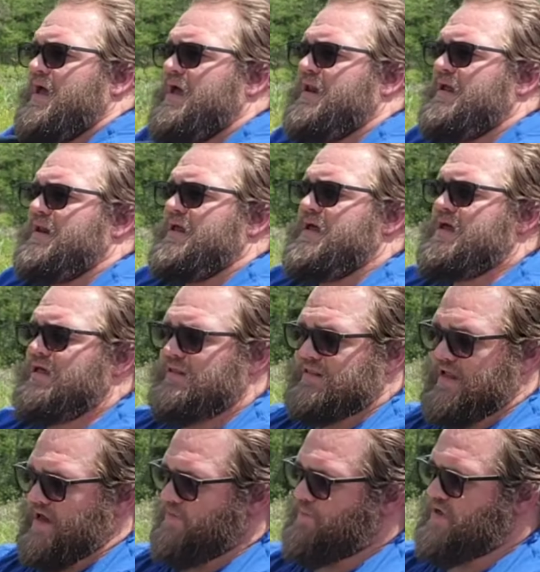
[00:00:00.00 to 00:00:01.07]
And it hit
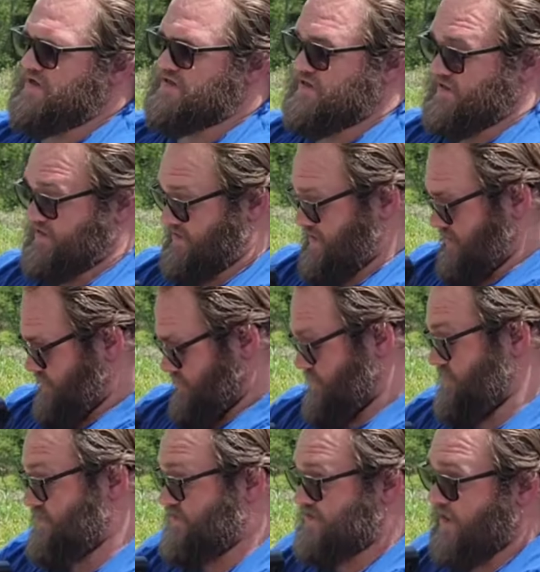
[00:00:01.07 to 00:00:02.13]
that piece of steel
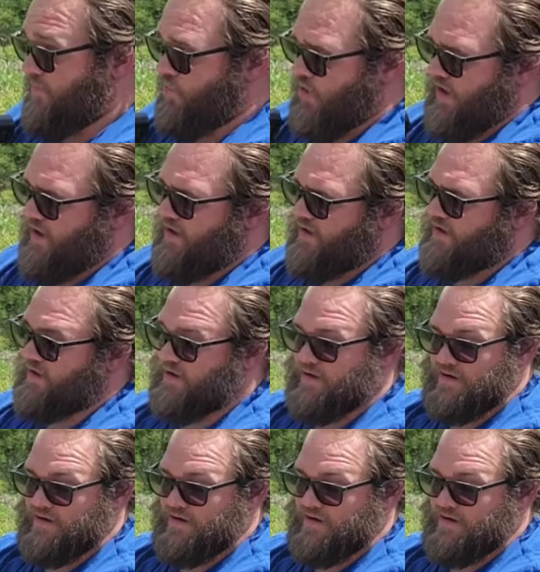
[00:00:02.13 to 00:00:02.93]
somewhere.